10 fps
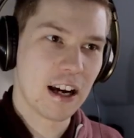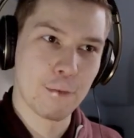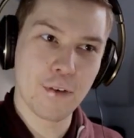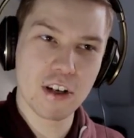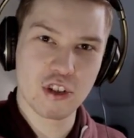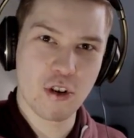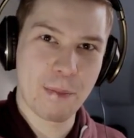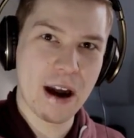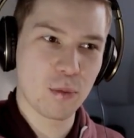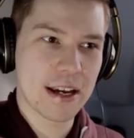Our first
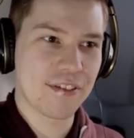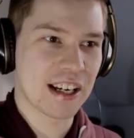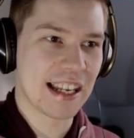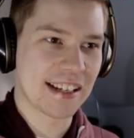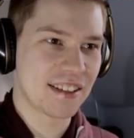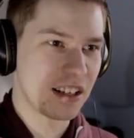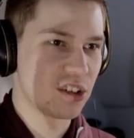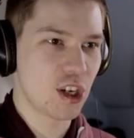trip out, we have collected